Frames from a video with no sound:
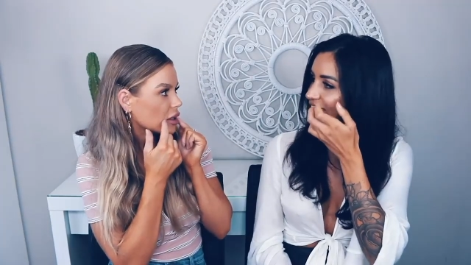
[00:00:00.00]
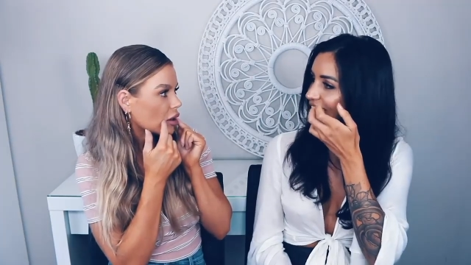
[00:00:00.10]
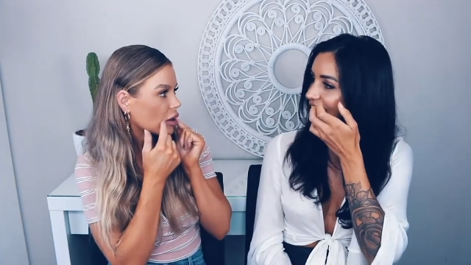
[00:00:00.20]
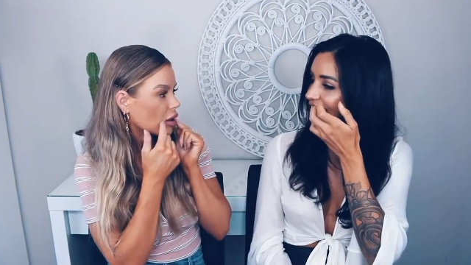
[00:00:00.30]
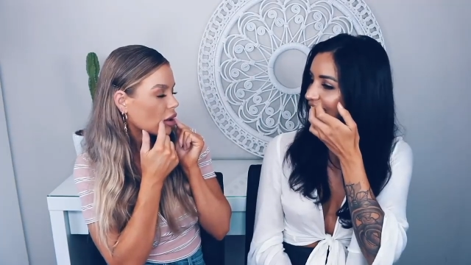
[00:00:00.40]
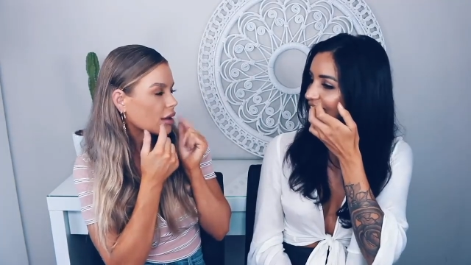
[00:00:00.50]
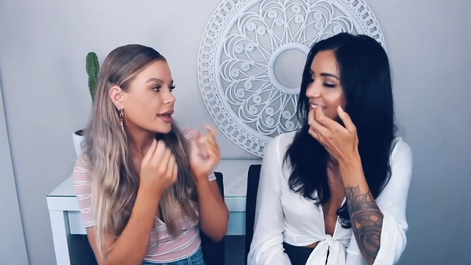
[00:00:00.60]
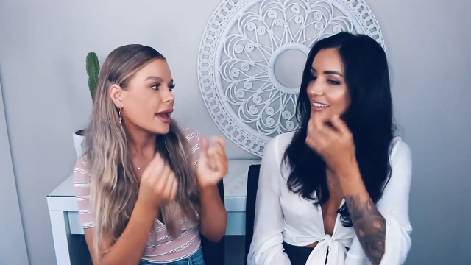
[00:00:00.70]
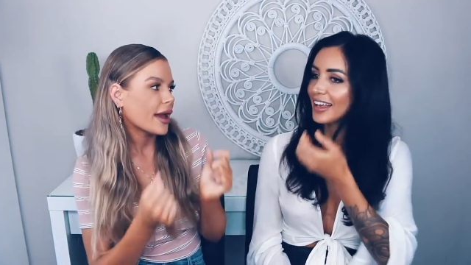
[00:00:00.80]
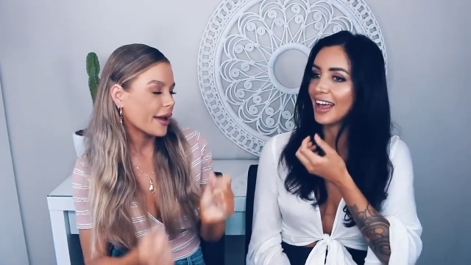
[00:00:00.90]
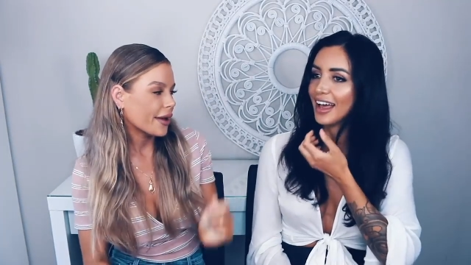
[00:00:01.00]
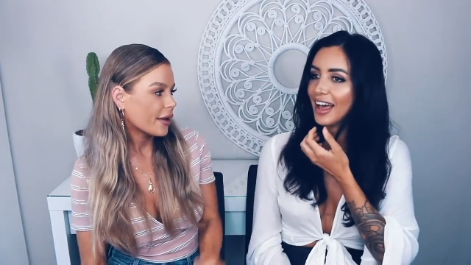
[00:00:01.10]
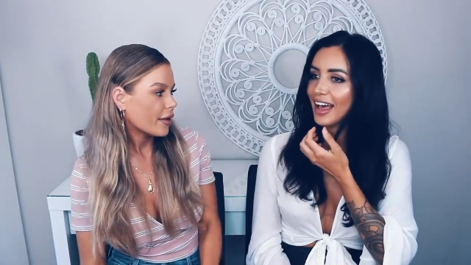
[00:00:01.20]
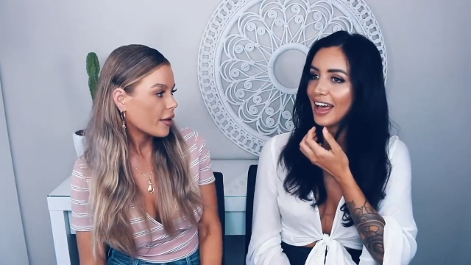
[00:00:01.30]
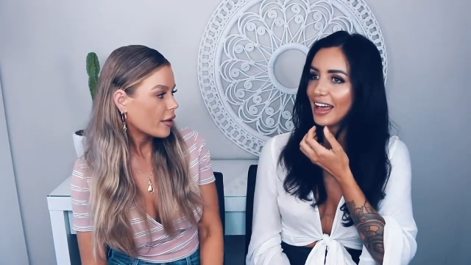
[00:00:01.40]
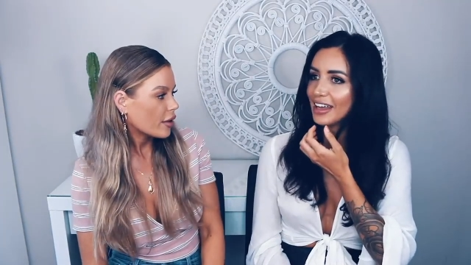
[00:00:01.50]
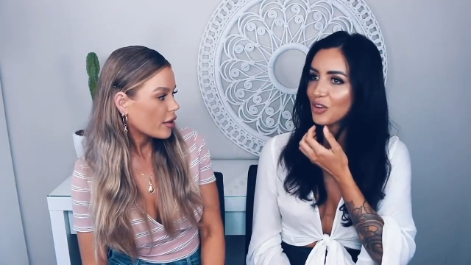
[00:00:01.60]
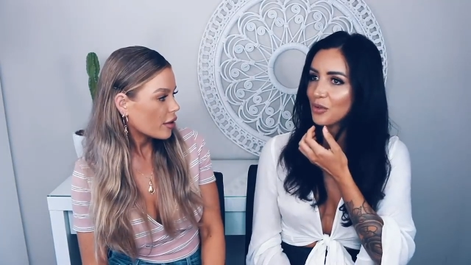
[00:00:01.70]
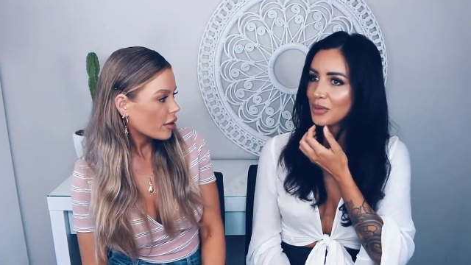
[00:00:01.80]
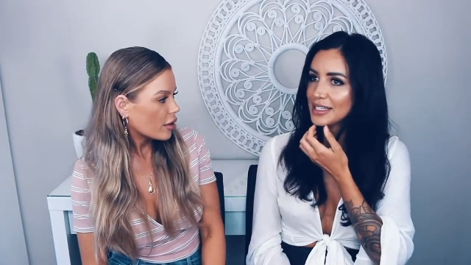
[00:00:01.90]
Speaker 1: the lines? Yeah.
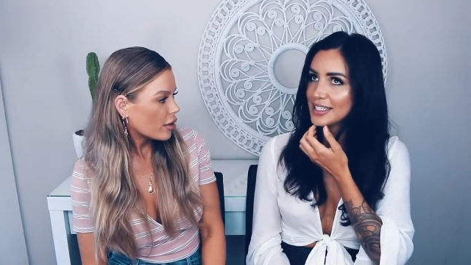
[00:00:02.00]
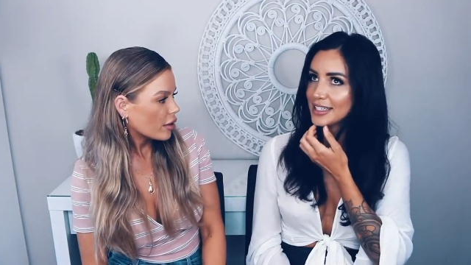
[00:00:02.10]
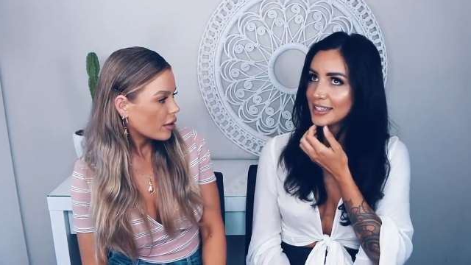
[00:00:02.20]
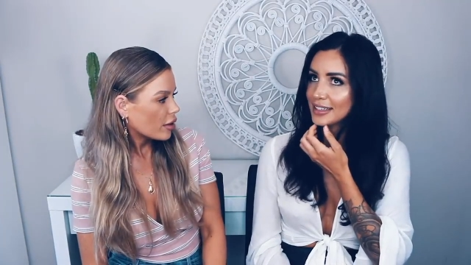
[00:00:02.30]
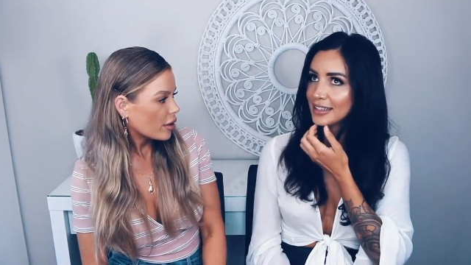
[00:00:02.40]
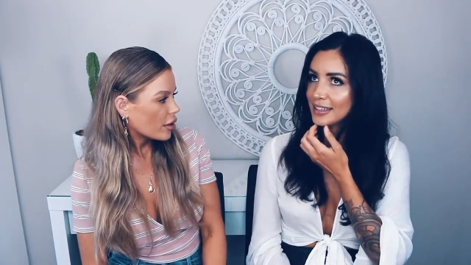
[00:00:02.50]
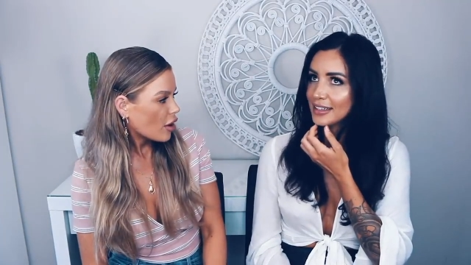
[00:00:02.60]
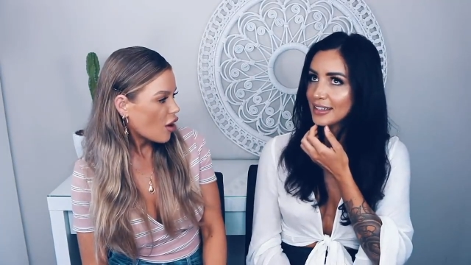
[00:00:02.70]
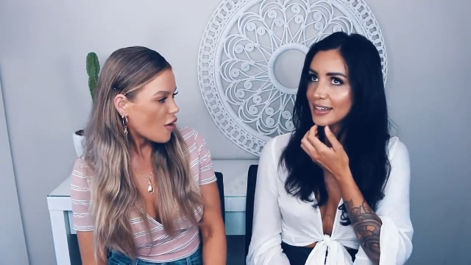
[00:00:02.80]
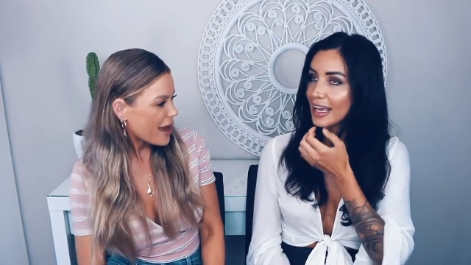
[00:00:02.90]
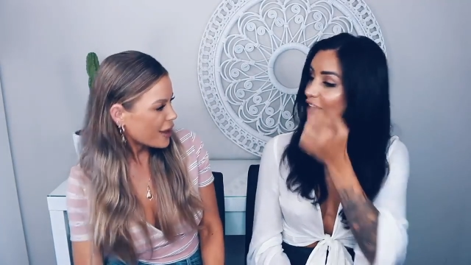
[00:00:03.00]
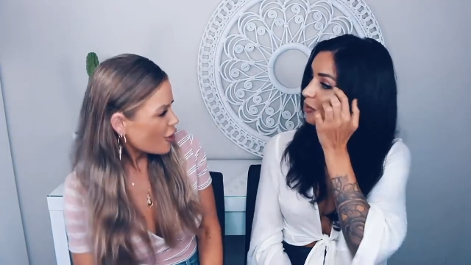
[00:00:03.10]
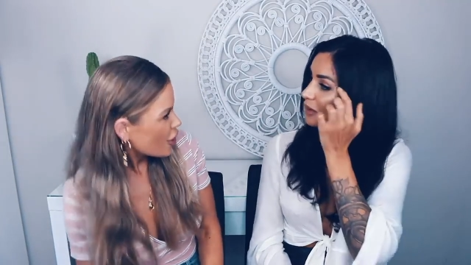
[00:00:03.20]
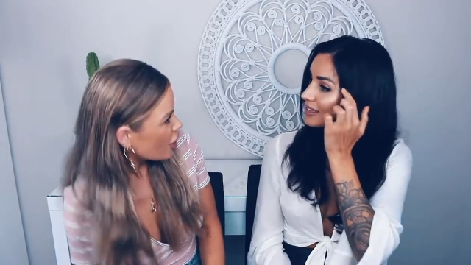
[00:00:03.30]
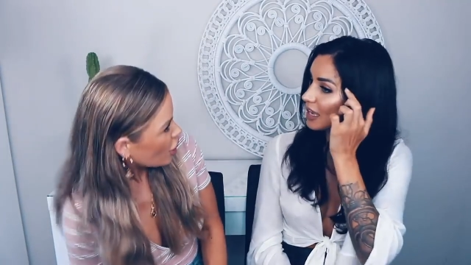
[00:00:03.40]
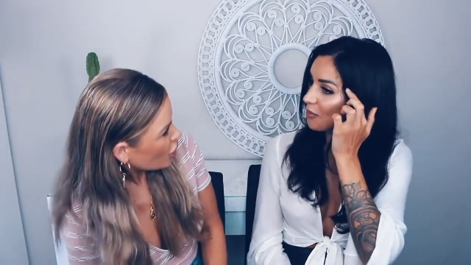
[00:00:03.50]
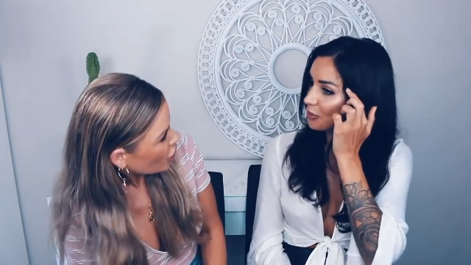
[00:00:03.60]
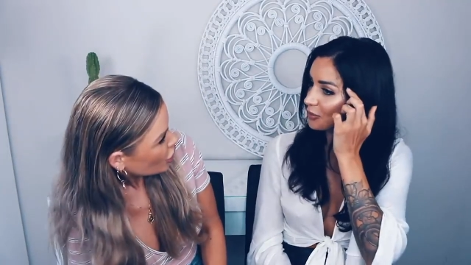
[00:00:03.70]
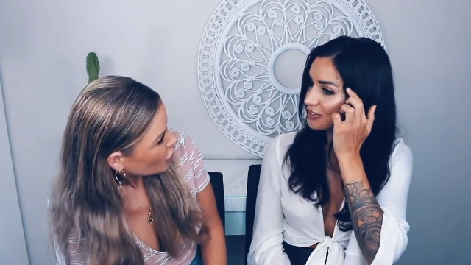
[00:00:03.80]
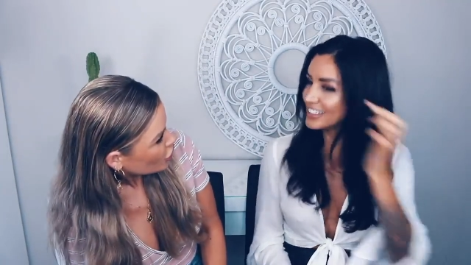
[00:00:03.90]
And on my chin. Oh my and God. on my
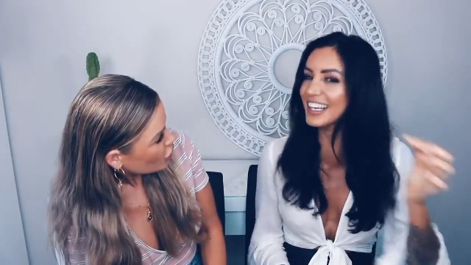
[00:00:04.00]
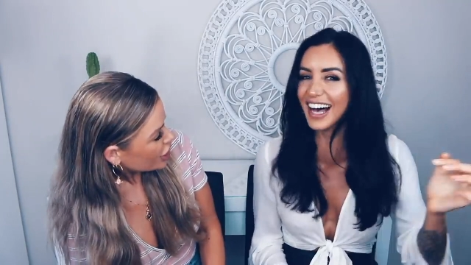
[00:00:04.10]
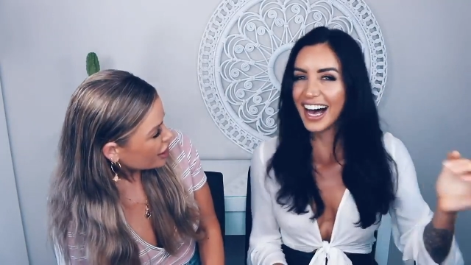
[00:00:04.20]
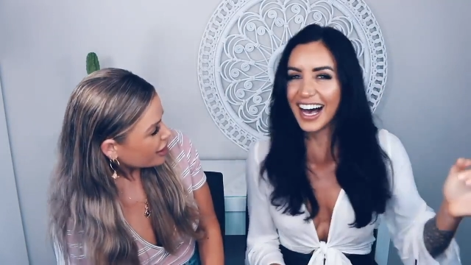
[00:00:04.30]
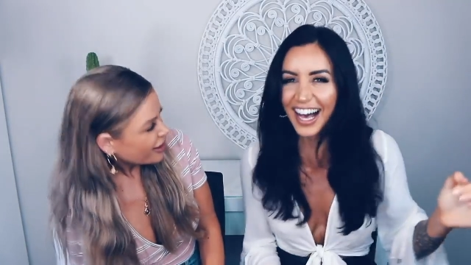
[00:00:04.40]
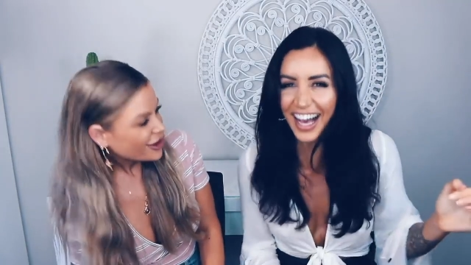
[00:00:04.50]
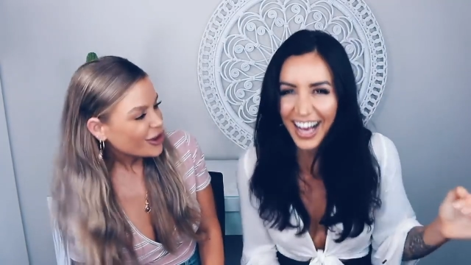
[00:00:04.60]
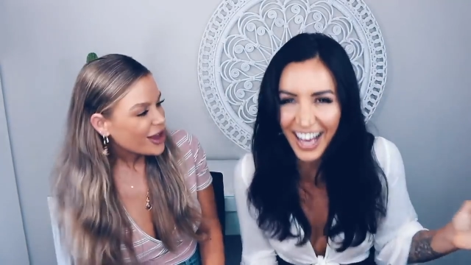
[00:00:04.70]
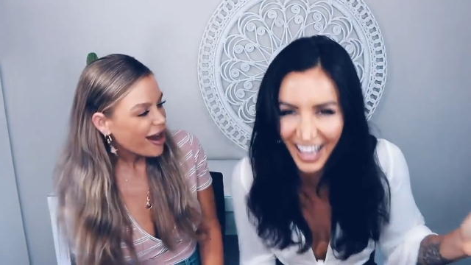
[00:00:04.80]
temples. You, you